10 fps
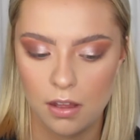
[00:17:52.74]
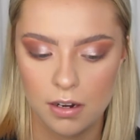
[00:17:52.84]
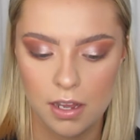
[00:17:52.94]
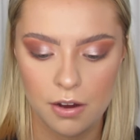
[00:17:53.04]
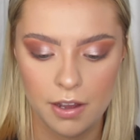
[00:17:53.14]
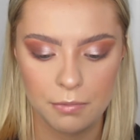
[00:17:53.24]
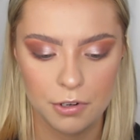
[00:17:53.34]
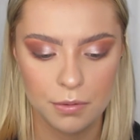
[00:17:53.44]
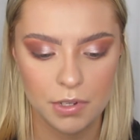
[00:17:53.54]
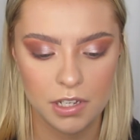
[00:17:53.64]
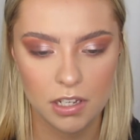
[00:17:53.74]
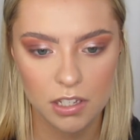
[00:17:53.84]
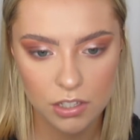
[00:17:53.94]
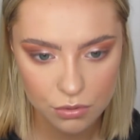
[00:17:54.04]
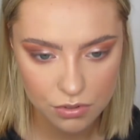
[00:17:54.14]
Now, I'm going to be
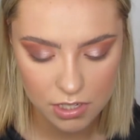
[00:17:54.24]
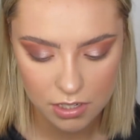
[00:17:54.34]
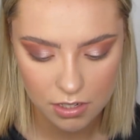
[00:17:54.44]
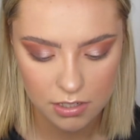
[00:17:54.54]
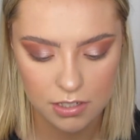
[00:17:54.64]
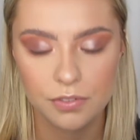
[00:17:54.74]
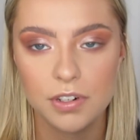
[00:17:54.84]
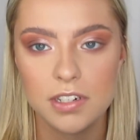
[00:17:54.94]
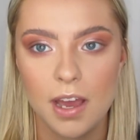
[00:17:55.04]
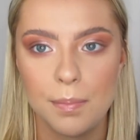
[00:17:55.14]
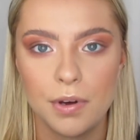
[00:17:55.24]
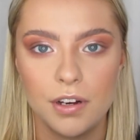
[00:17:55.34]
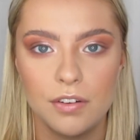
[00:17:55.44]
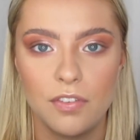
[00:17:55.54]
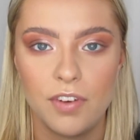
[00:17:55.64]
using a different type
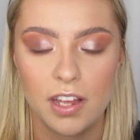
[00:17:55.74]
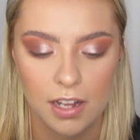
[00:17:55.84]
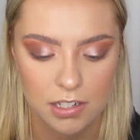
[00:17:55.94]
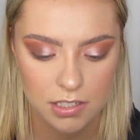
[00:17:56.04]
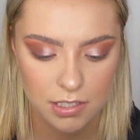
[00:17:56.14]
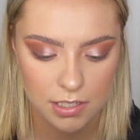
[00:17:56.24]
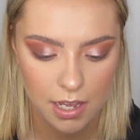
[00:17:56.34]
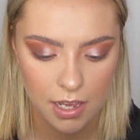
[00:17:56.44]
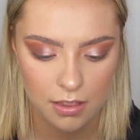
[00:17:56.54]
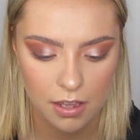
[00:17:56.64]
of fake lashes today.